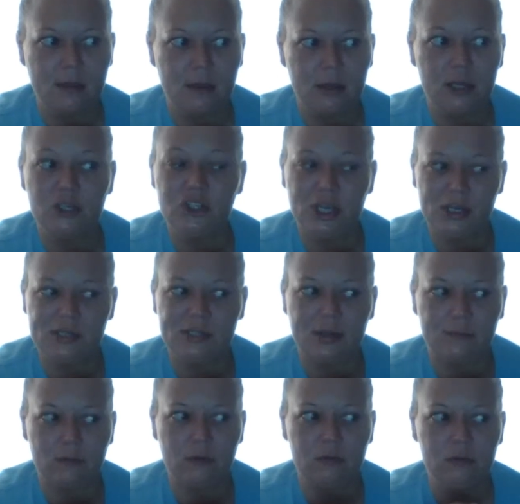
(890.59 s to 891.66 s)
Because she has
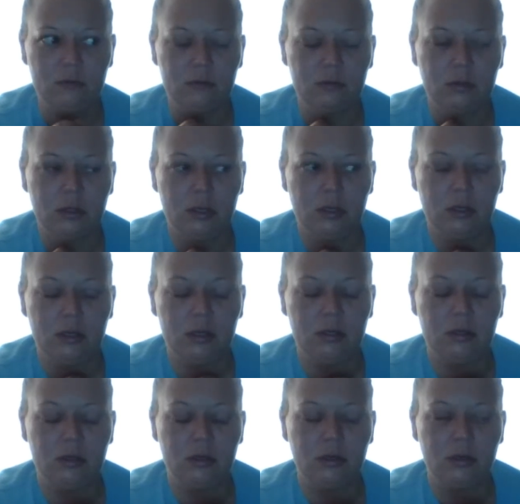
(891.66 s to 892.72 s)
several.
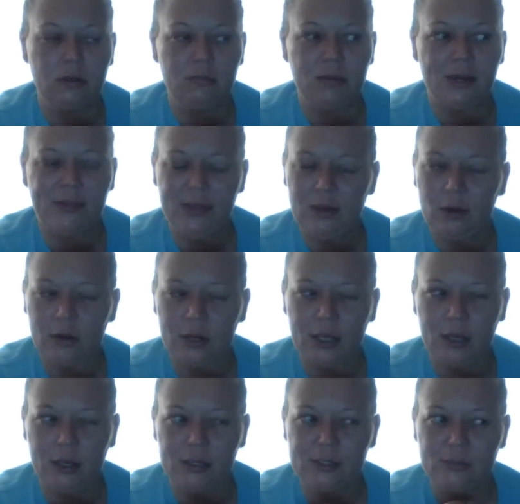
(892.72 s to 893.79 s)
But I think her
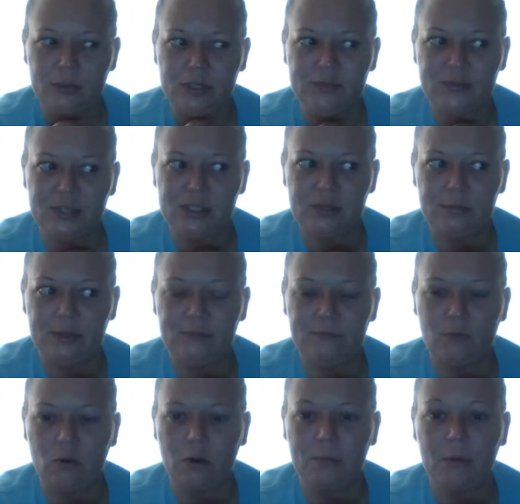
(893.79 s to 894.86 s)
youngest one is fixing to be
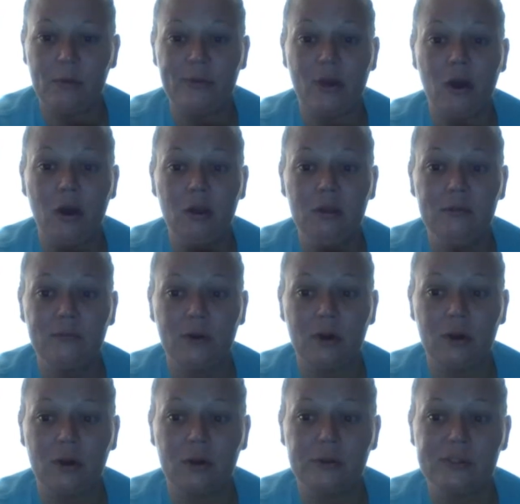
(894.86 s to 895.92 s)
4. But with all of
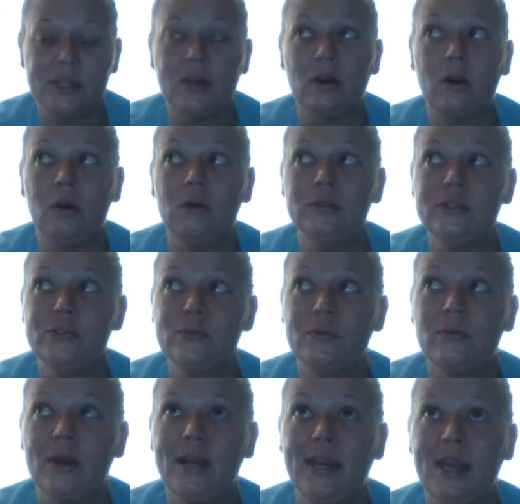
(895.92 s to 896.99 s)
hers, and her oldest one
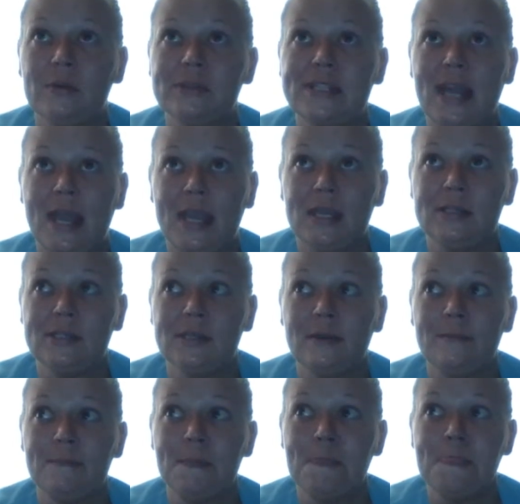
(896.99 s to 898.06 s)
right now is 8.
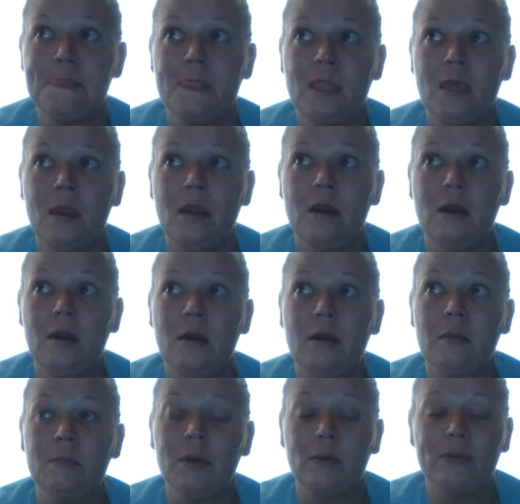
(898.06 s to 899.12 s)

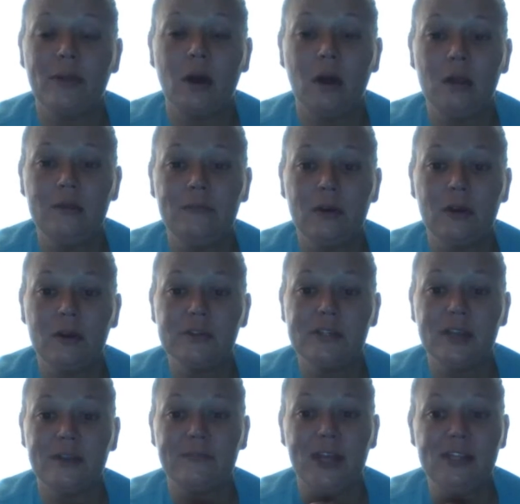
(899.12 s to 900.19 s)
But with all of hers,
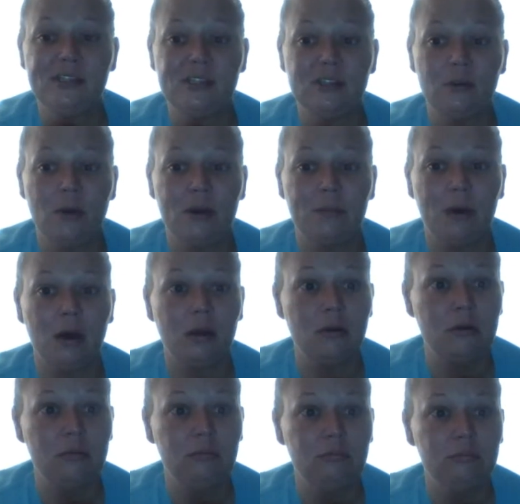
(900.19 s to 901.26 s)
if they still want a bottle,